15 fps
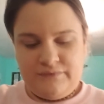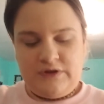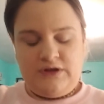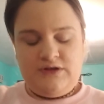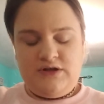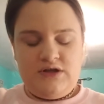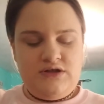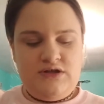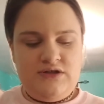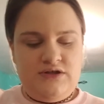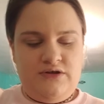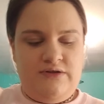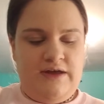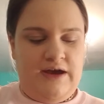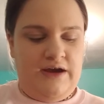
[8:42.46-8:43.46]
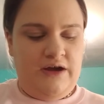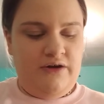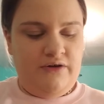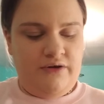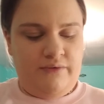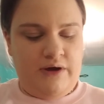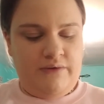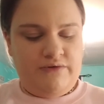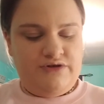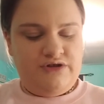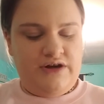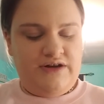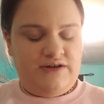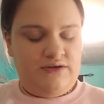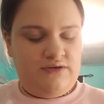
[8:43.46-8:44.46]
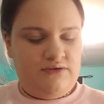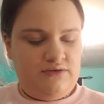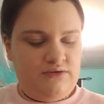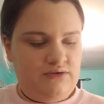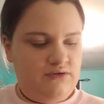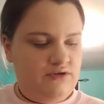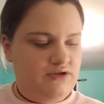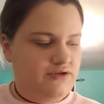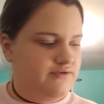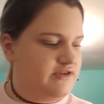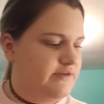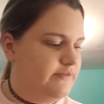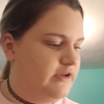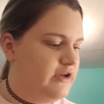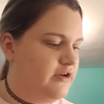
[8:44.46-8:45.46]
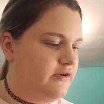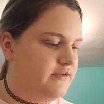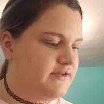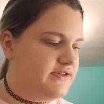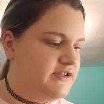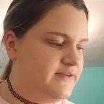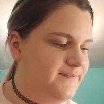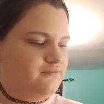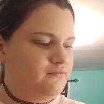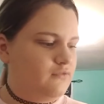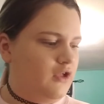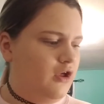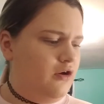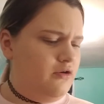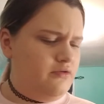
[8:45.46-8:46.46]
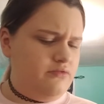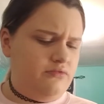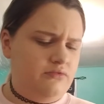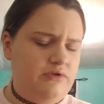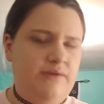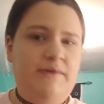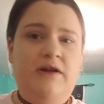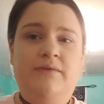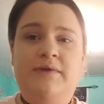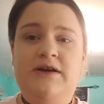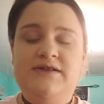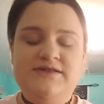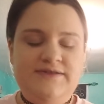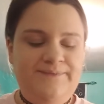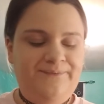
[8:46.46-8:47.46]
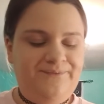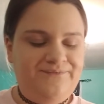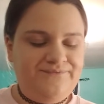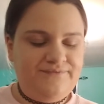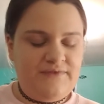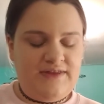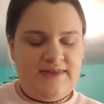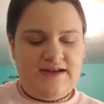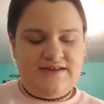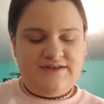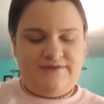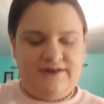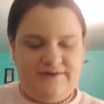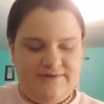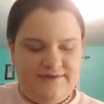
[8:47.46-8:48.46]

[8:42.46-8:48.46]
So let's just do that. I don't know why we're trying to do something else. Oh, I made a mess. That's gross.